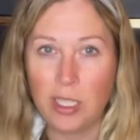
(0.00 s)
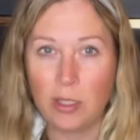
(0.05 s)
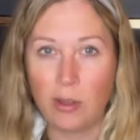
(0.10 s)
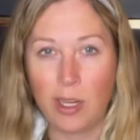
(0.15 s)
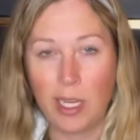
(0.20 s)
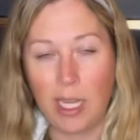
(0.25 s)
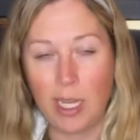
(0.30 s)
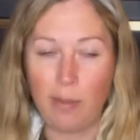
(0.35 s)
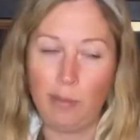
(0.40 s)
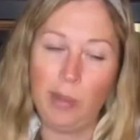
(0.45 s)
So
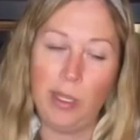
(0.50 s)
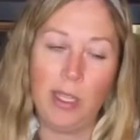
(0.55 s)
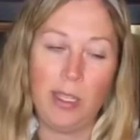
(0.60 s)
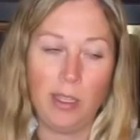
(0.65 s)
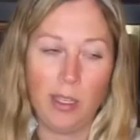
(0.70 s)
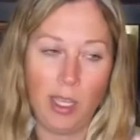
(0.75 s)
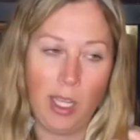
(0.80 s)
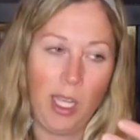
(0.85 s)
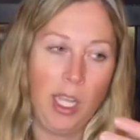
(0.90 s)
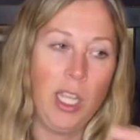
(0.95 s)
I can't
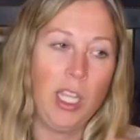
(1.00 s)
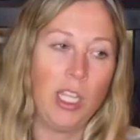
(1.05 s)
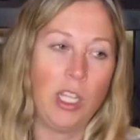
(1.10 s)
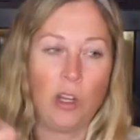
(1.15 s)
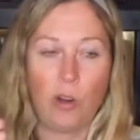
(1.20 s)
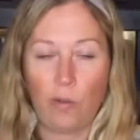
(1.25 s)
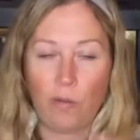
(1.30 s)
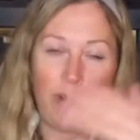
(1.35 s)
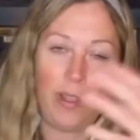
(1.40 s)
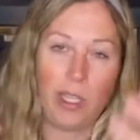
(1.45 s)
be, you
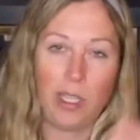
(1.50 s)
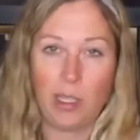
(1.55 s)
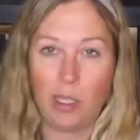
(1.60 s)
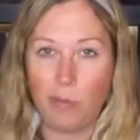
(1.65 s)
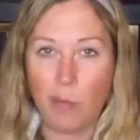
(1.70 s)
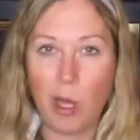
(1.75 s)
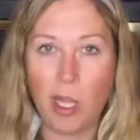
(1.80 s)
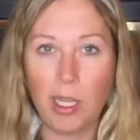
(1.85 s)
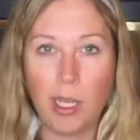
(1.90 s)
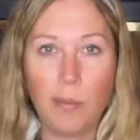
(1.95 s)
know, filling
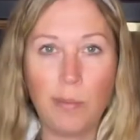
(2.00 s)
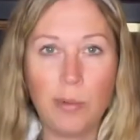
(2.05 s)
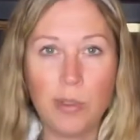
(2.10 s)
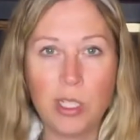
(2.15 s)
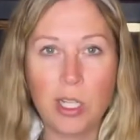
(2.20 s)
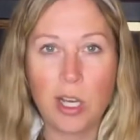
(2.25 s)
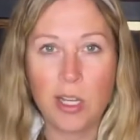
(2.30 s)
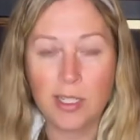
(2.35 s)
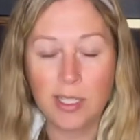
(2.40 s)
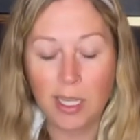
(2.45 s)
them all up with
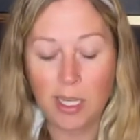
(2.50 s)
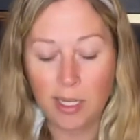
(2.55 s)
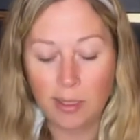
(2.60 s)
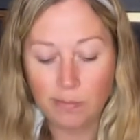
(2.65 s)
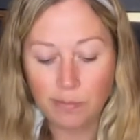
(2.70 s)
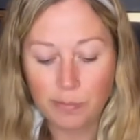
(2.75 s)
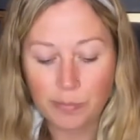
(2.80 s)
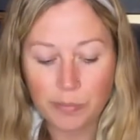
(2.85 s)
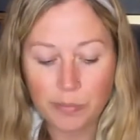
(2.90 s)
dog sitting.